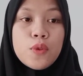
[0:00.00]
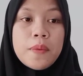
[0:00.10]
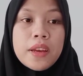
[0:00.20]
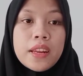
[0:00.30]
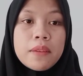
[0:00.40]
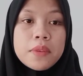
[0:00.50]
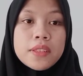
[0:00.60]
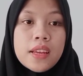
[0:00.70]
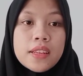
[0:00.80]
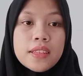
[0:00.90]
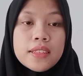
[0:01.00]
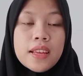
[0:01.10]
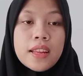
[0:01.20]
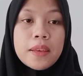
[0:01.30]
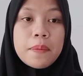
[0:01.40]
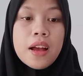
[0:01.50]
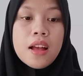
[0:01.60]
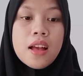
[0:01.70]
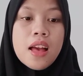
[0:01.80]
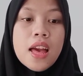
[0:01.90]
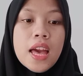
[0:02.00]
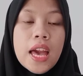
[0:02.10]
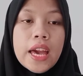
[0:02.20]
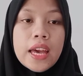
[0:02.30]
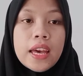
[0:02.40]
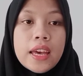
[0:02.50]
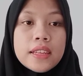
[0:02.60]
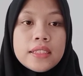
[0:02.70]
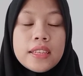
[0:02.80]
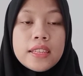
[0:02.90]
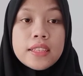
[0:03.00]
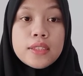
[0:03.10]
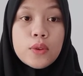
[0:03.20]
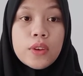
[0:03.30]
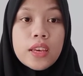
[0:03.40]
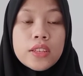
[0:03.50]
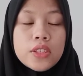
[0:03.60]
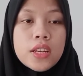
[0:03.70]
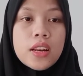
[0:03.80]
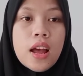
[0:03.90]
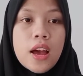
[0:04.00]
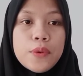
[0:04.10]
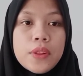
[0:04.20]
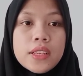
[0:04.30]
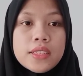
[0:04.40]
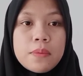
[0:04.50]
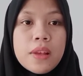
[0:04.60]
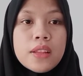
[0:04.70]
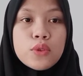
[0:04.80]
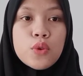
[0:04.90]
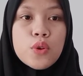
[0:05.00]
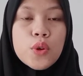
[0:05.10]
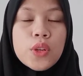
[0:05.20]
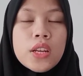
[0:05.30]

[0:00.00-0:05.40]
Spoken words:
My name is Anissa Salima, and in this occasion I will explain to you